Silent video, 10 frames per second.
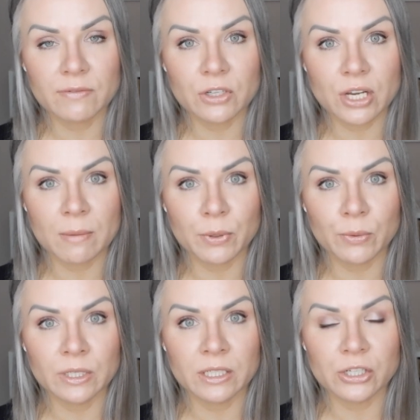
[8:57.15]
of the
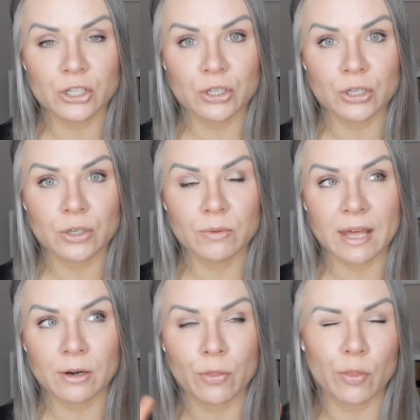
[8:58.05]
shampoo and conditioner
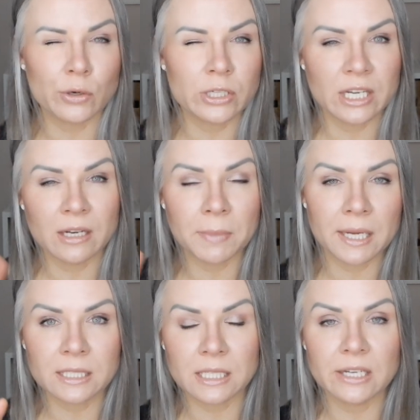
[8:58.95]
that are 13
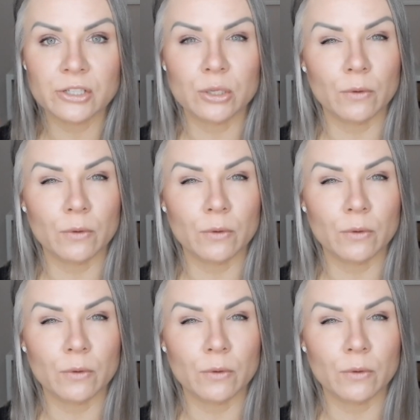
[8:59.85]
bucks each.